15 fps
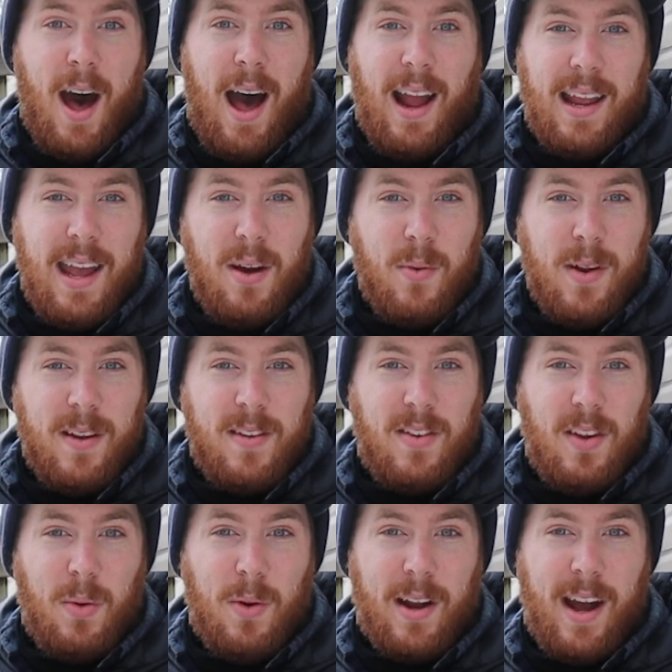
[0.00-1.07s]
I can't wait to
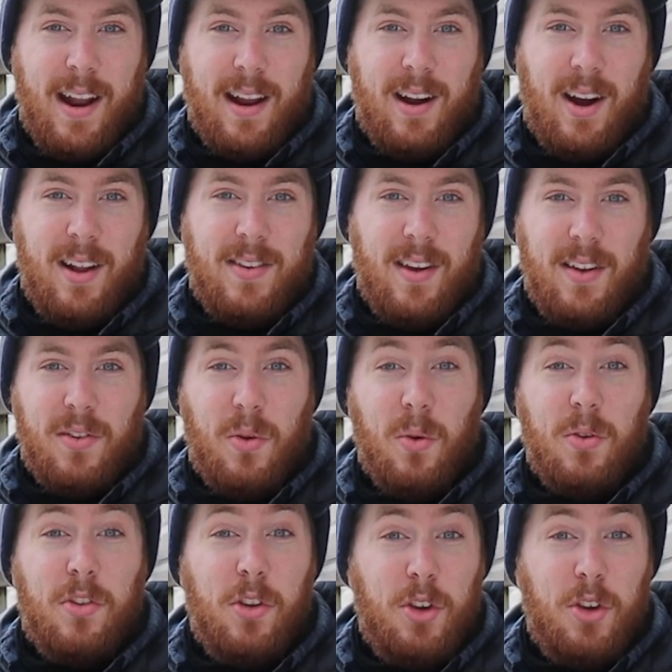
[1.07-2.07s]
see what kind of God-sized goals